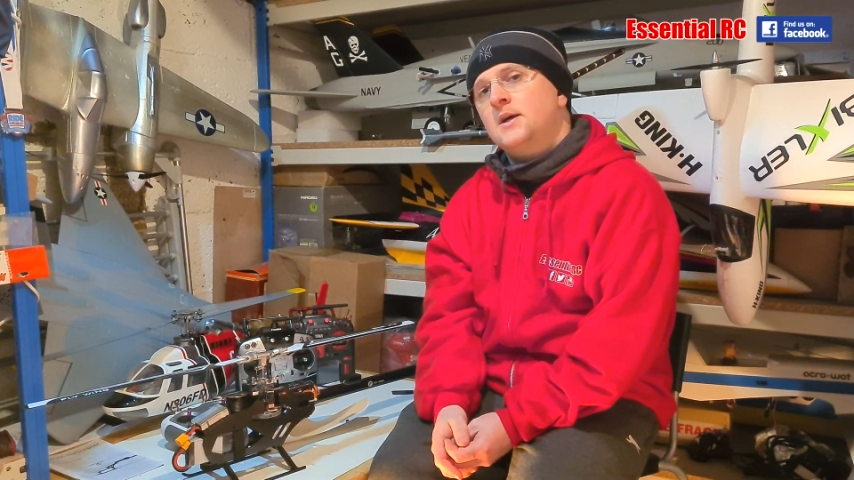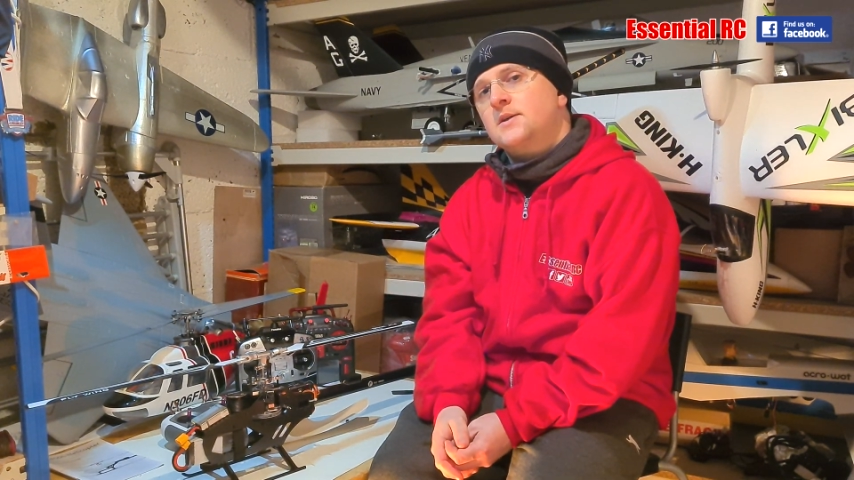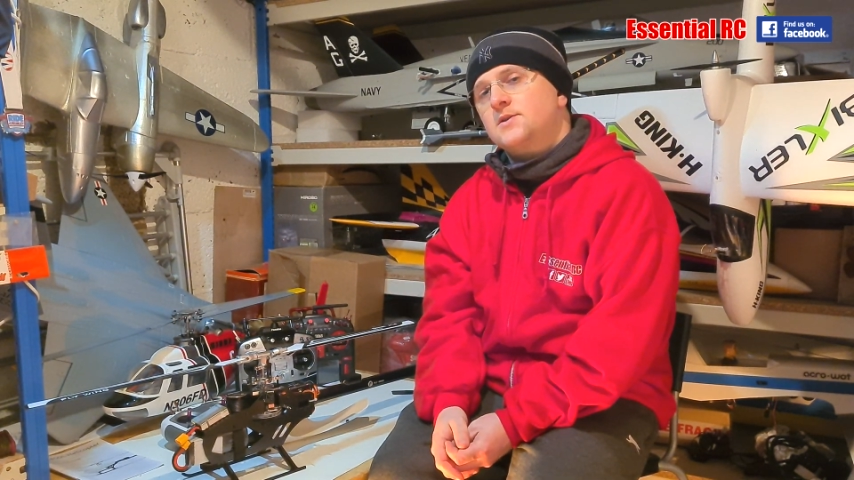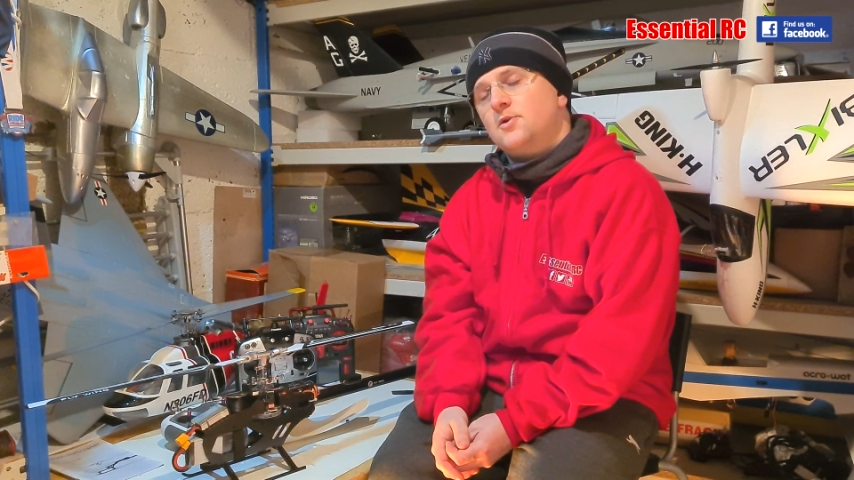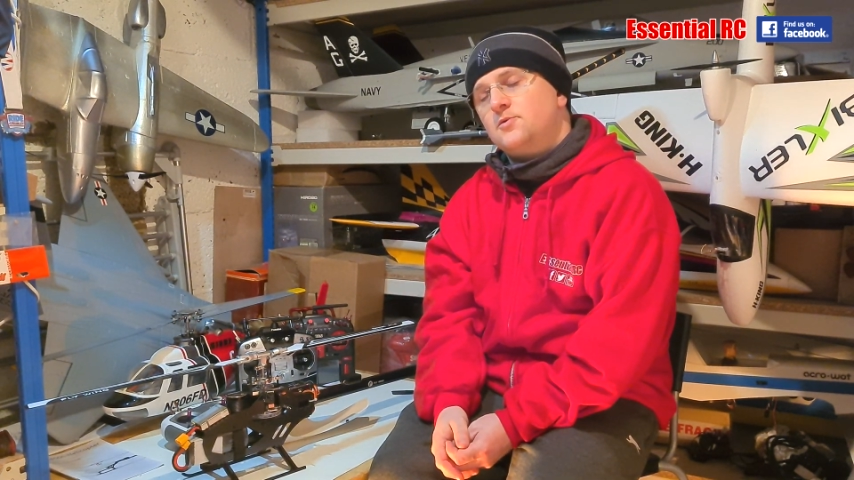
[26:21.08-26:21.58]

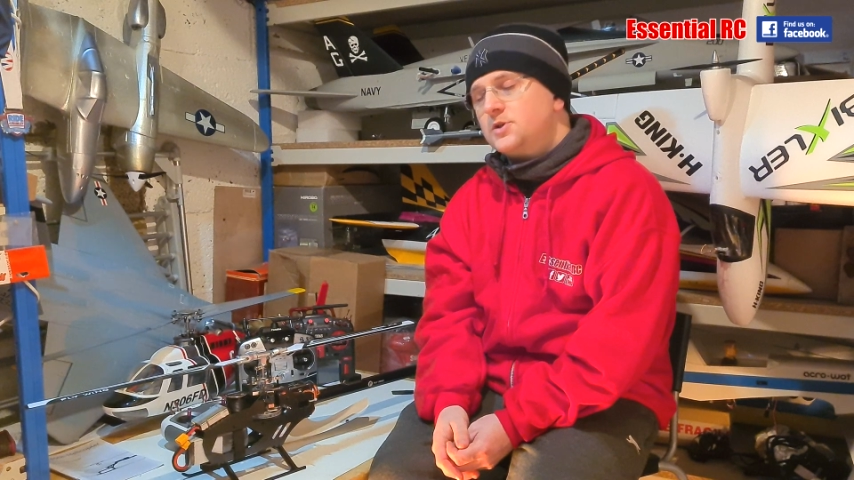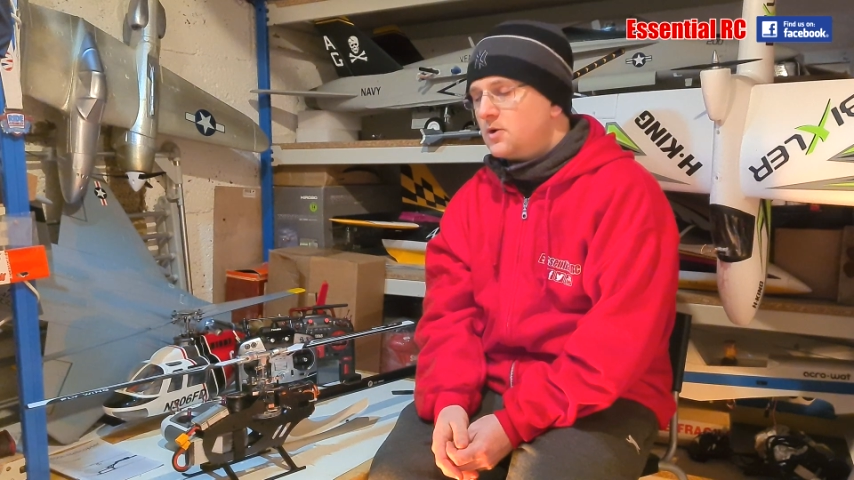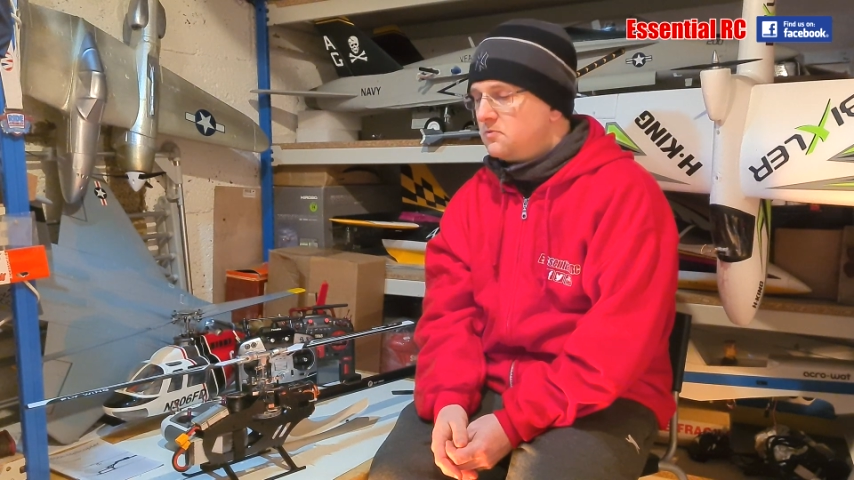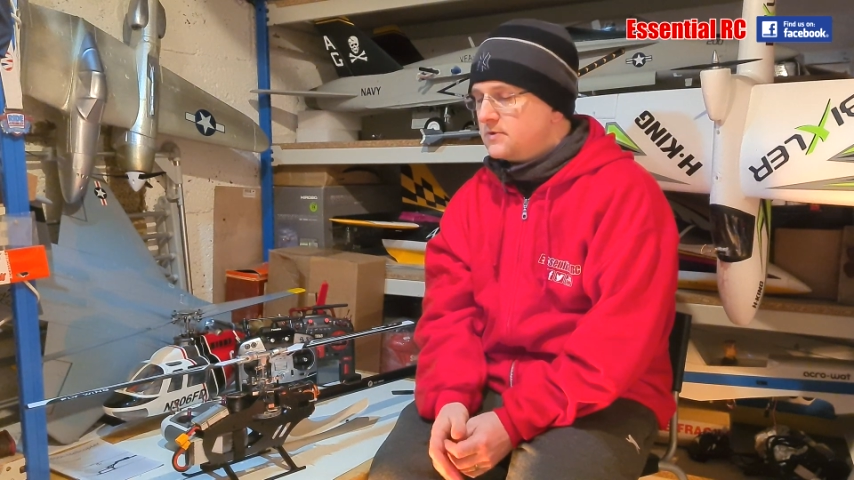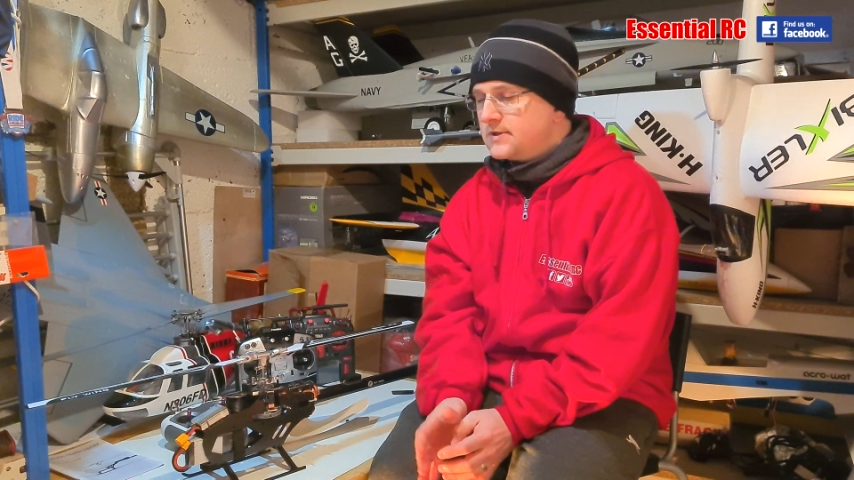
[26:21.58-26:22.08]
So
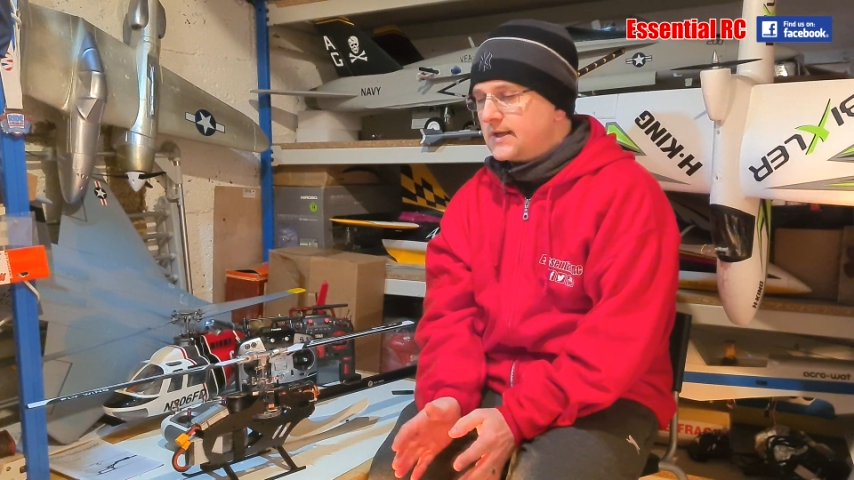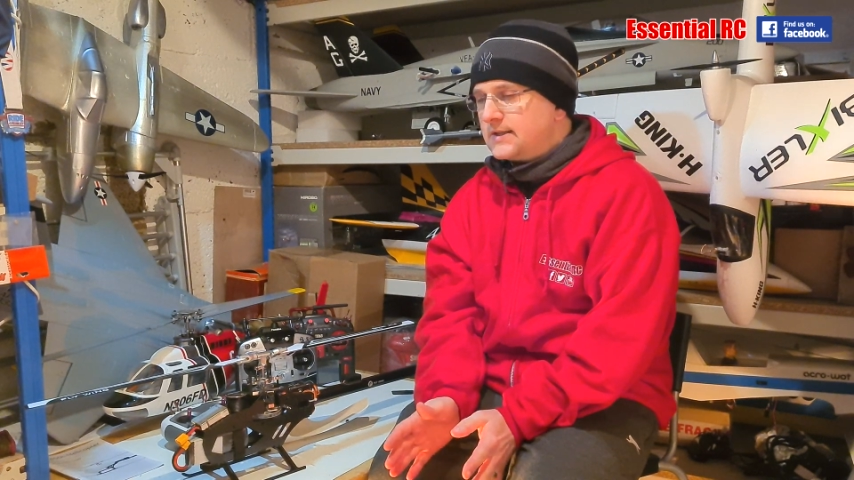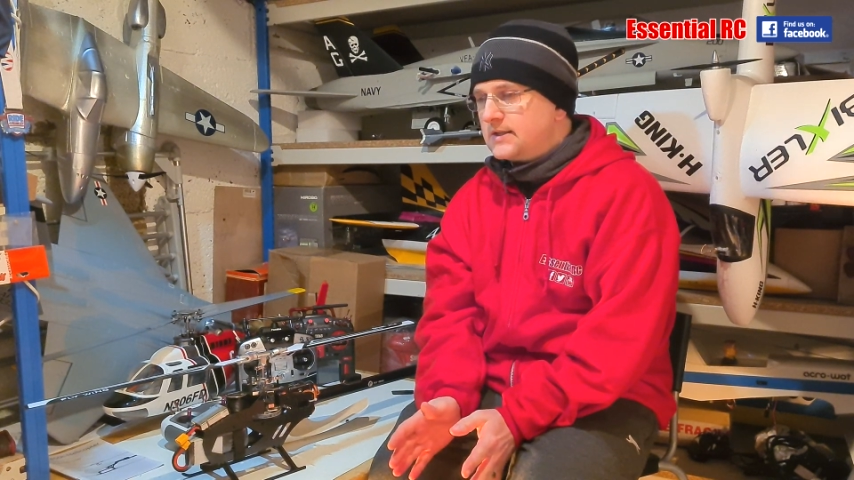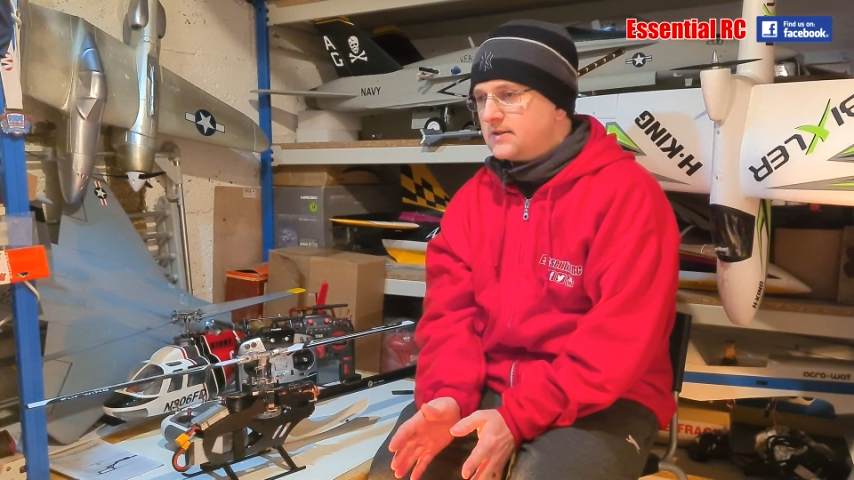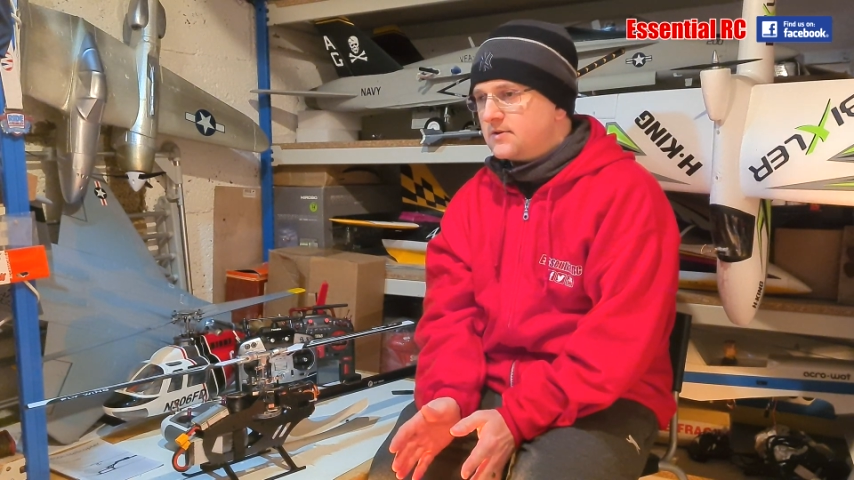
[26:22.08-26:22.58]
don't set it